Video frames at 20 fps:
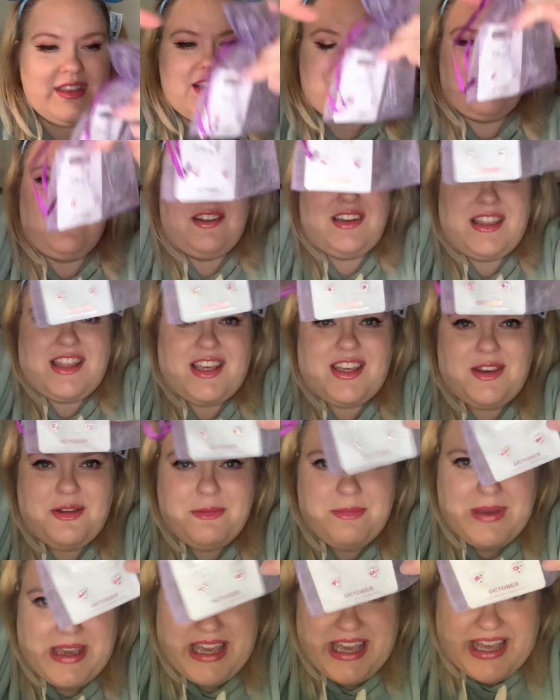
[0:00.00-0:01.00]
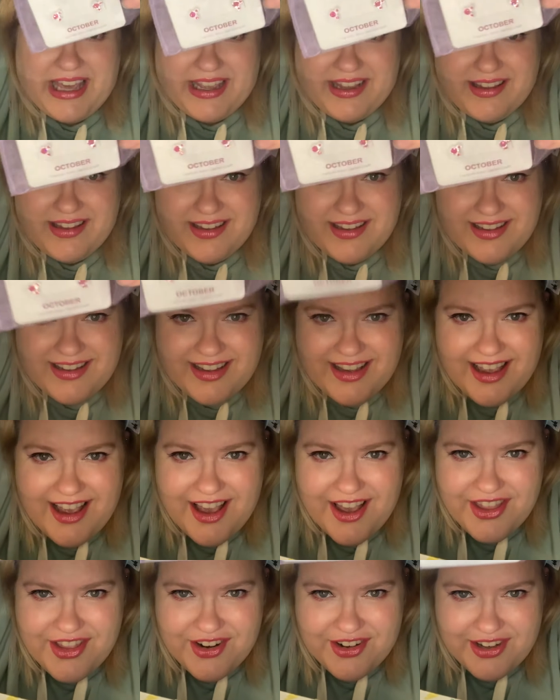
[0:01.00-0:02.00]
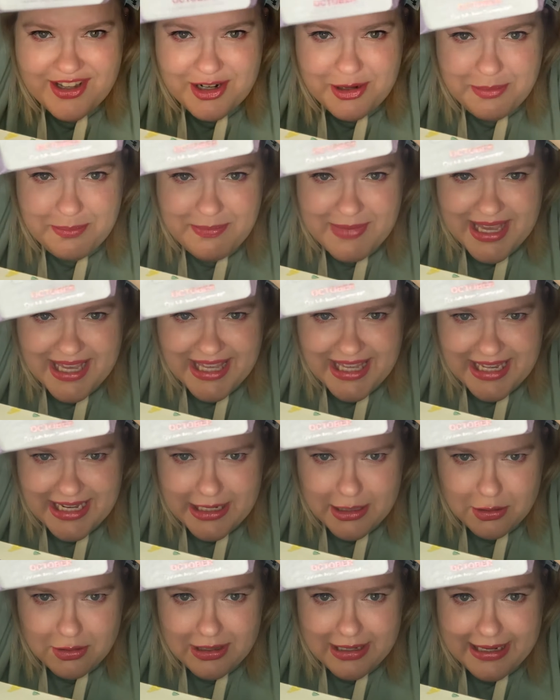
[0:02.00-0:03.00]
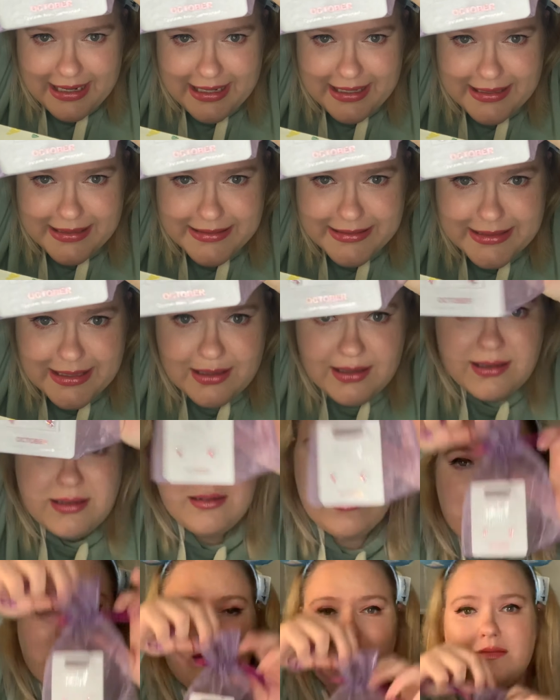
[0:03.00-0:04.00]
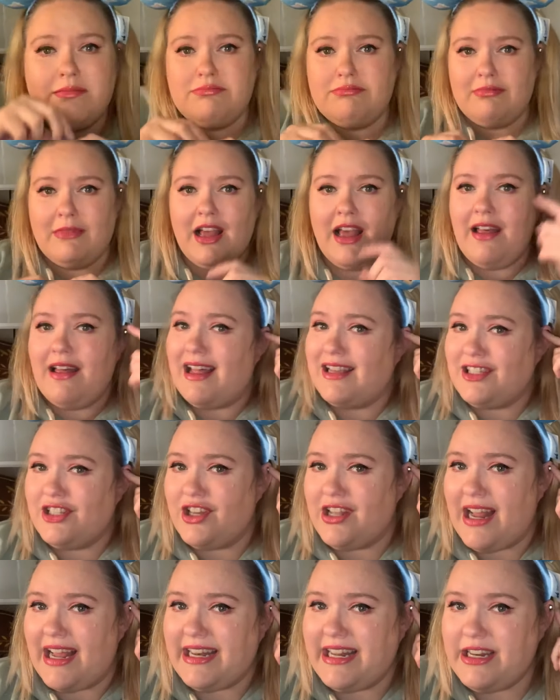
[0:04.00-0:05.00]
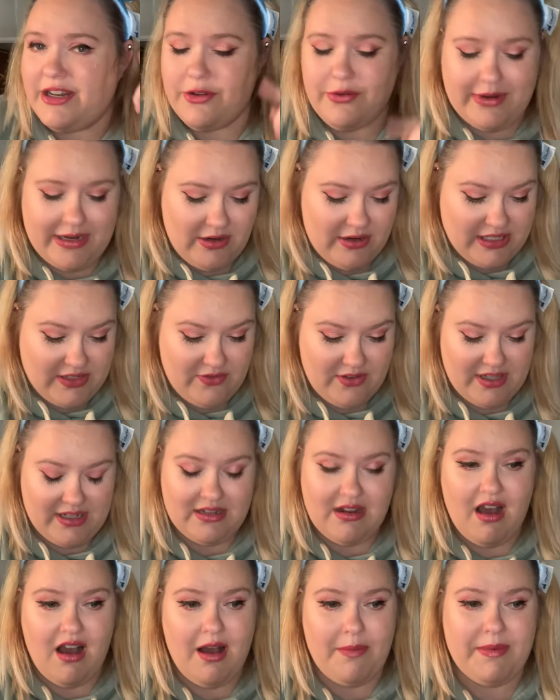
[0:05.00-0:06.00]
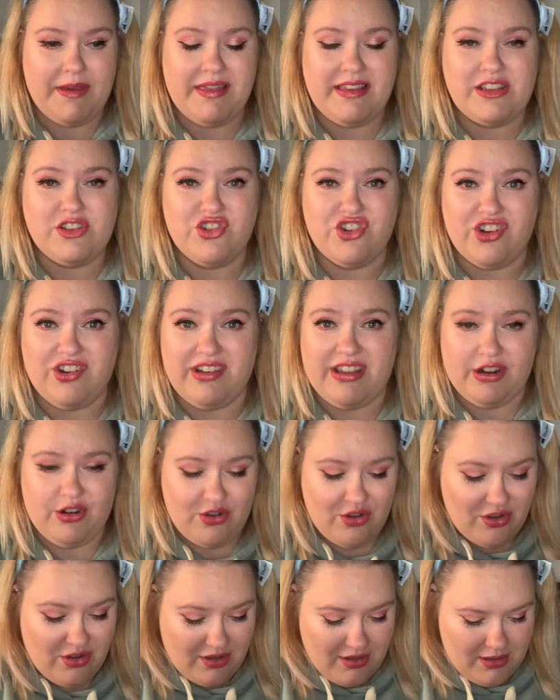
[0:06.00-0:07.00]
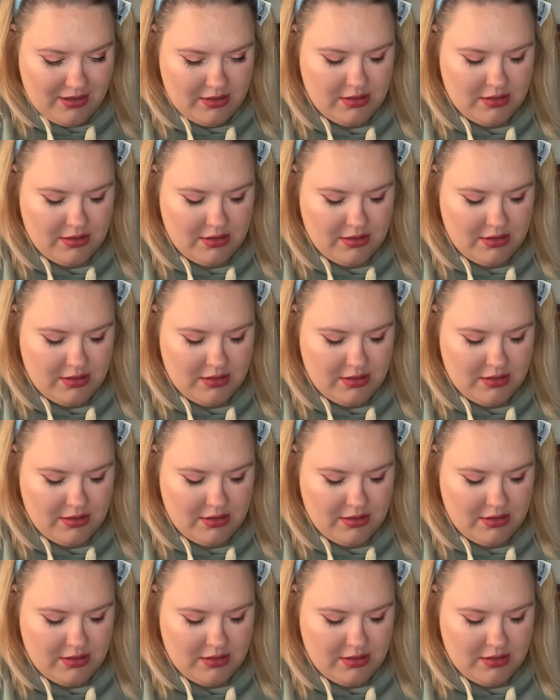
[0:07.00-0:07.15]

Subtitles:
Look at the cute bag. They're little Mickey earrings. That's good. I need new earrings for the top. And these are little.